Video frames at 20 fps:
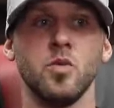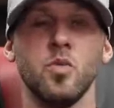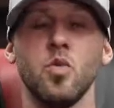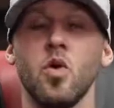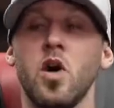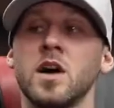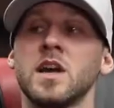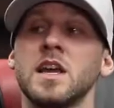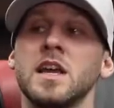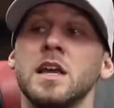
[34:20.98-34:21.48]

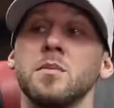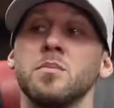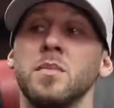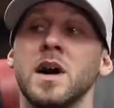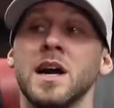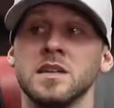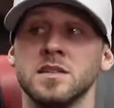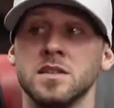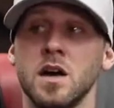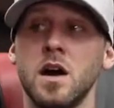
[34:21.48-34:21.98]
walking
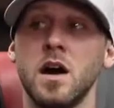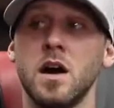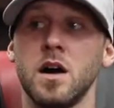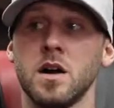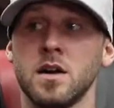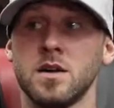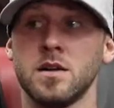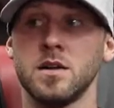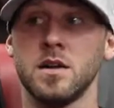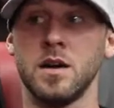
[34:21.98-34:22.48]
my
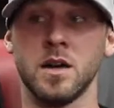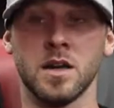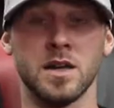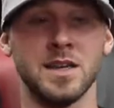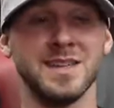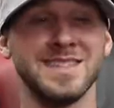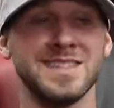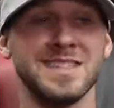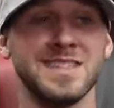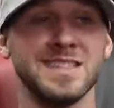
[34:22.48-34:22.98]
talk on a
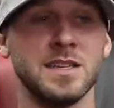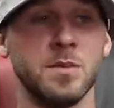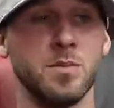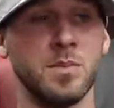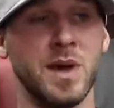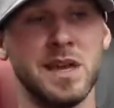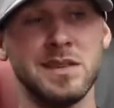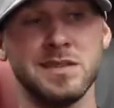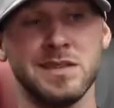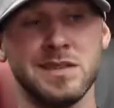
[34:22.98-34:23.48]

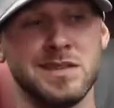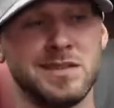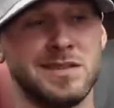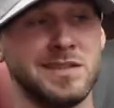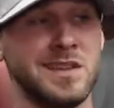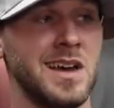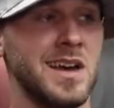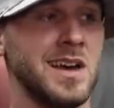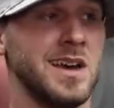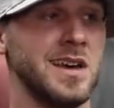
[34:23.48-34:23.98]
consistent
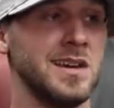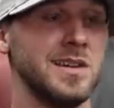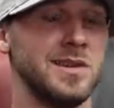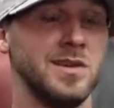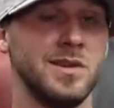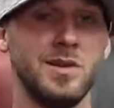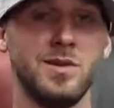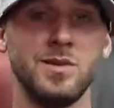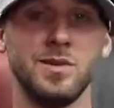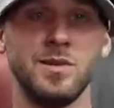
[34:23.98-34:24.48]
basis,
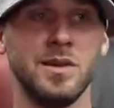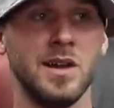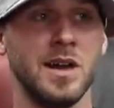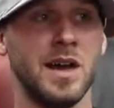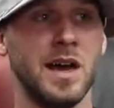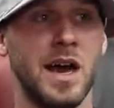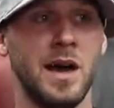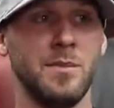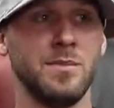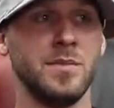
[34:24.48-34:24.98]
dude,
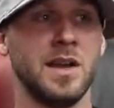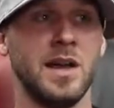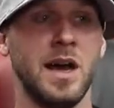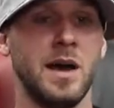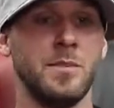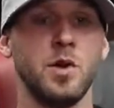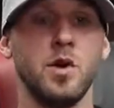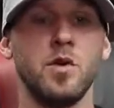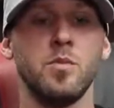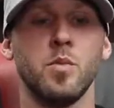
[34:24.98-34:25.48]

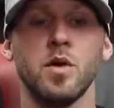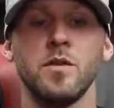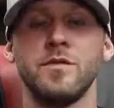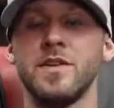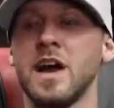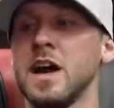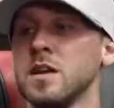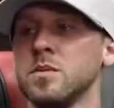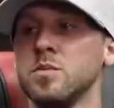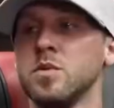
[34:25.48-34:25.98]
I'm no more
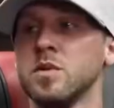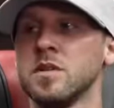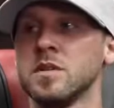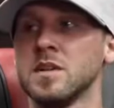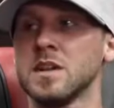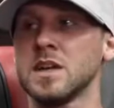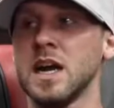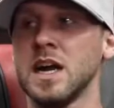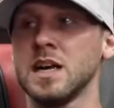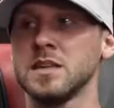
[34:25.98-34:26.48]
valuable
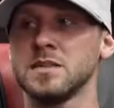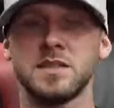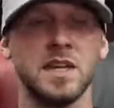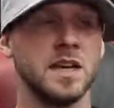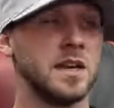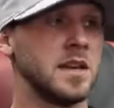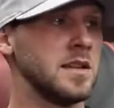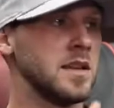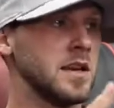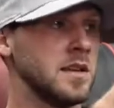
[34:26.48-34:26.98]
than the guy
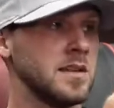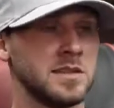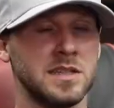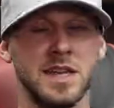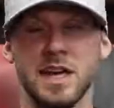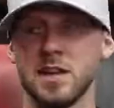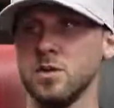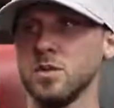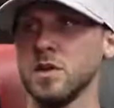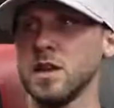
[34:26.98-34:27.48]
standing there that's
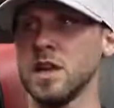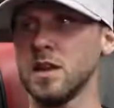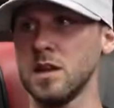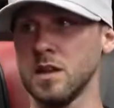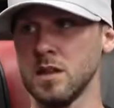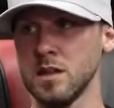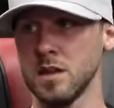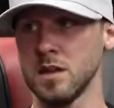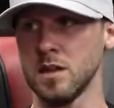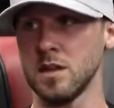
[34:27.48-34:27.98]
not doing
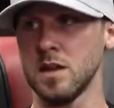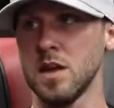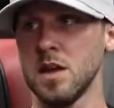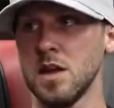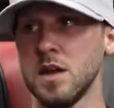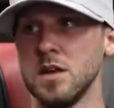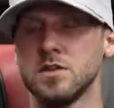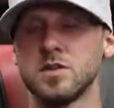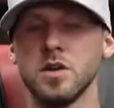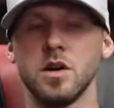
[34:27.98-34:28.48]
anything. Yeah.
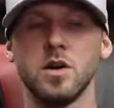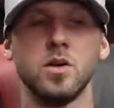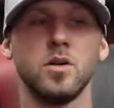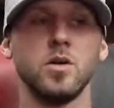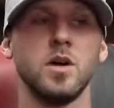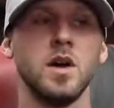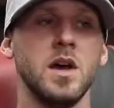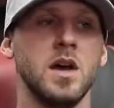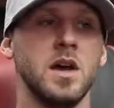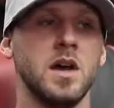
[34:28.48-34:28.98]

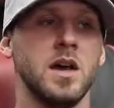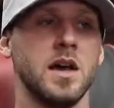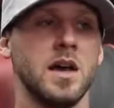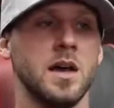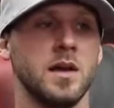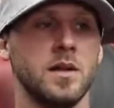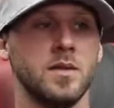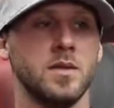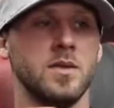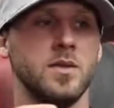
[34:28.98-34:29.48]
So
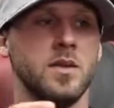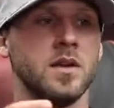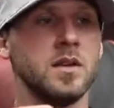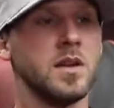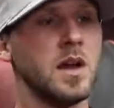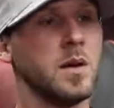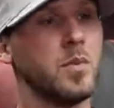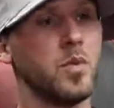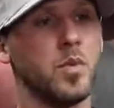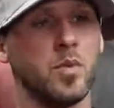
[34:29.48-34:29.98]
the
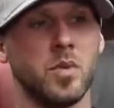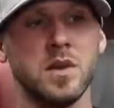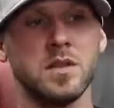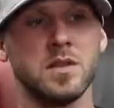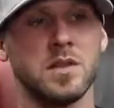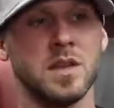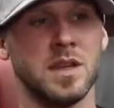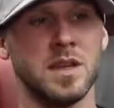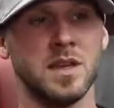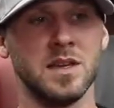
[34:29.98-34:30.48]
number
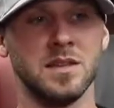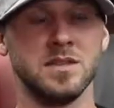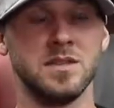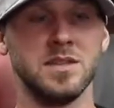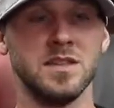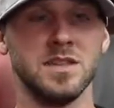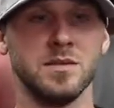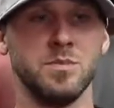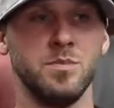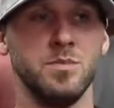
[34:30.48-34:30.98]
1 thing is
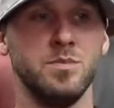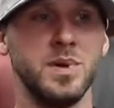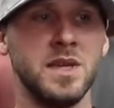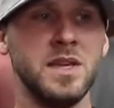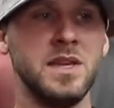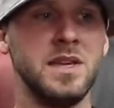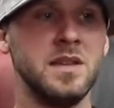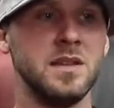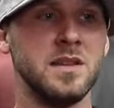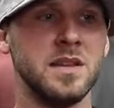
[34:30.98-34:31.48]
just
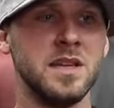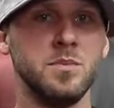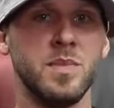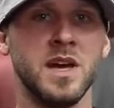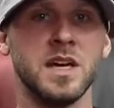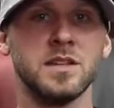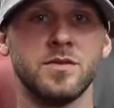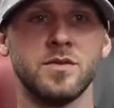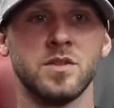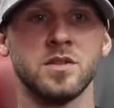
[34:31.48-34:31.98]
be the
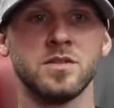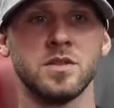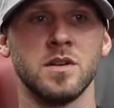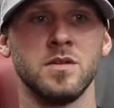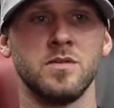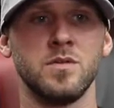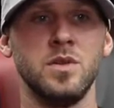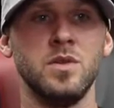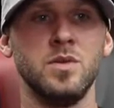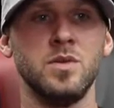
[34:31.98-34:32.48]
best version
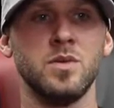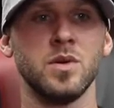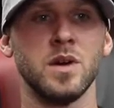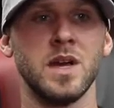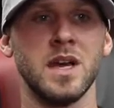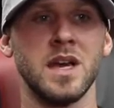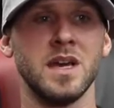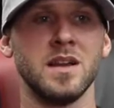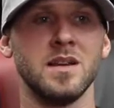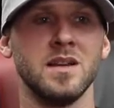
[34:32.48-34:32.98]
of
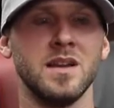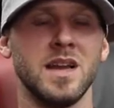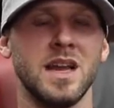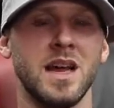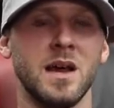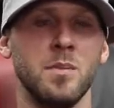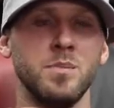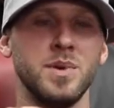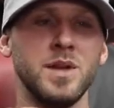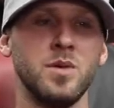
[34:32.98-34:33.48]
you and
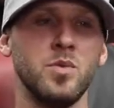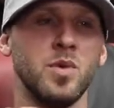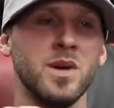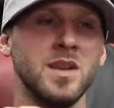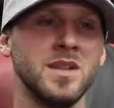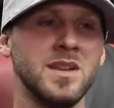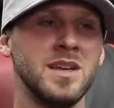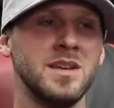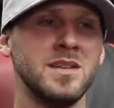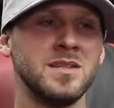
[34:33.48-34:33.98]
be
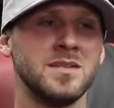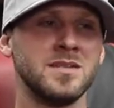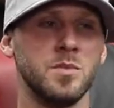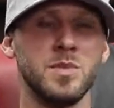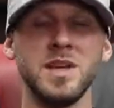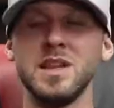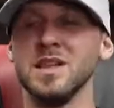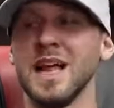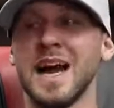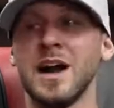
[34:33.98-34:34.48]
willing to
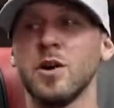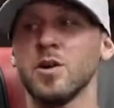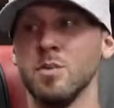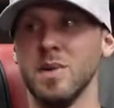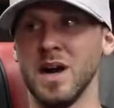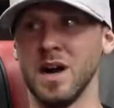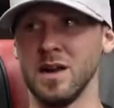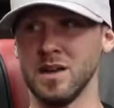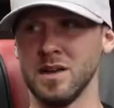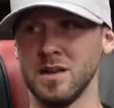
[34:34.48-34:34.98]
be loud
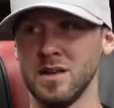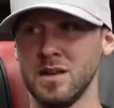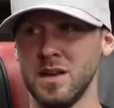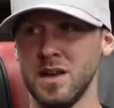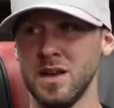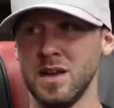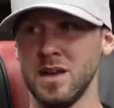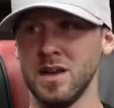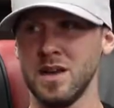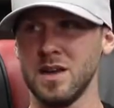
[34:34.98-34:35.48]
about it.
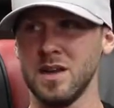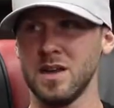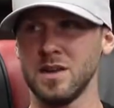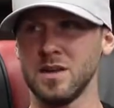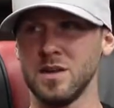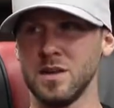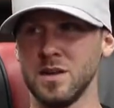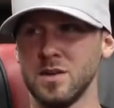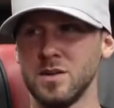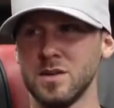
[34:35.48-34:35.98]
Yeah.
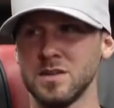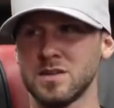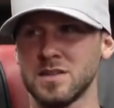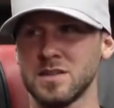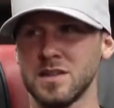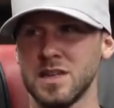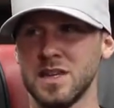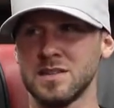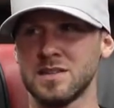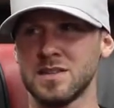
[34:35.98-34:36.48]
You know,
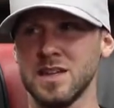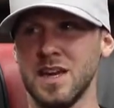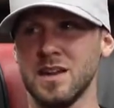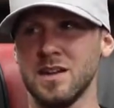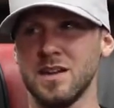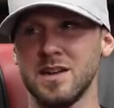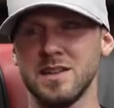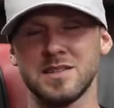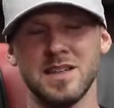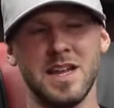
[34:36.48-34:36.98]
it's
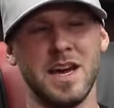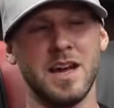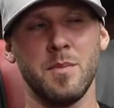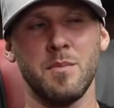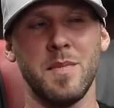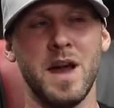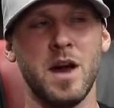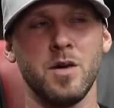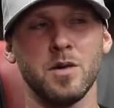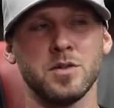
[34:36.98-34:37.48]
not
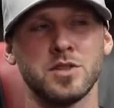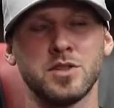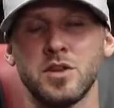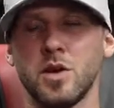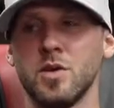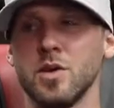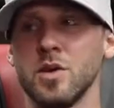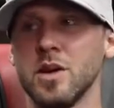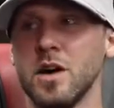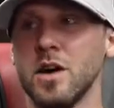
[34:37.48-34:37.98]
about
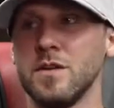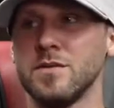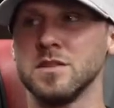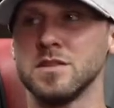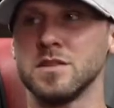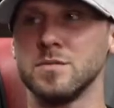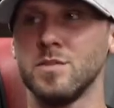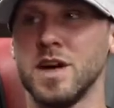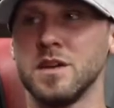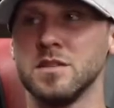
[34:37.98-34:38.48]
showing off.
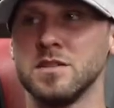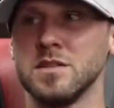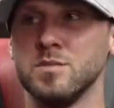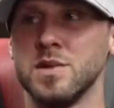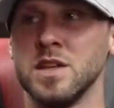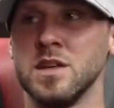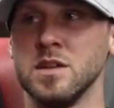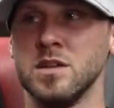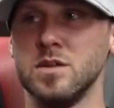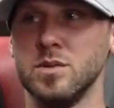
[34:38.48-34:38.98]
It's about just
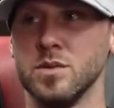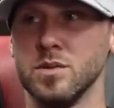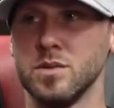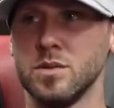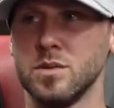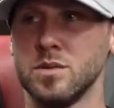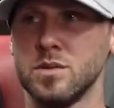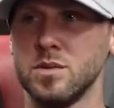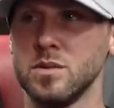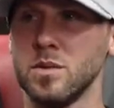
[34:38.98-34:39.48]
being you.
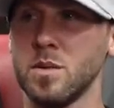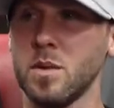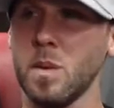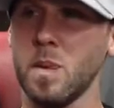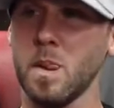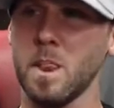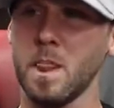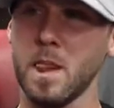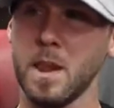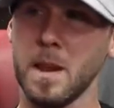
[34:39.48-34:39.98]
You said
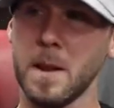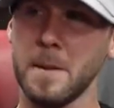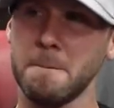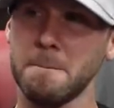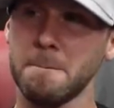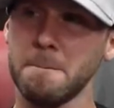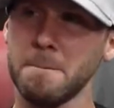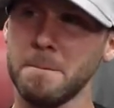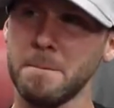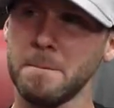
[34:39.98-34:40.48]
something very
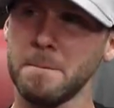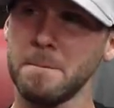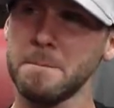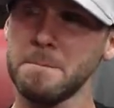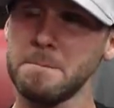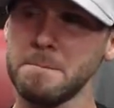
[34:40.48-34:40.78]
profound